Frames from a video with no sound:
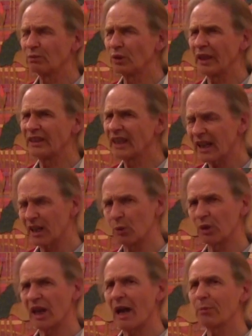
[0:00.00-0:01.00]
exactly
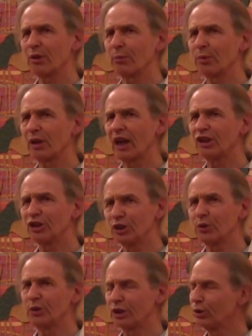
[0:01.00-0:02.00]
what happened, but I
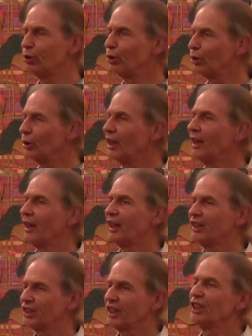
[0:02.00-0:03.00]
do recall a
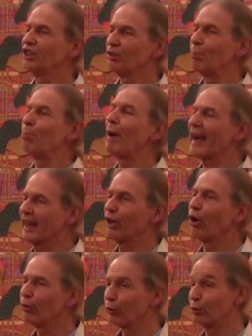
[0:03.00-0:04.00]
sense of backing
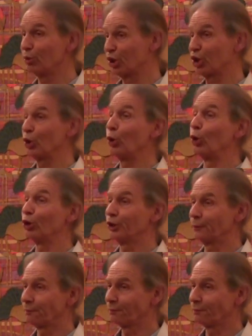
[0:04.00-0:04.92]
off from scorn.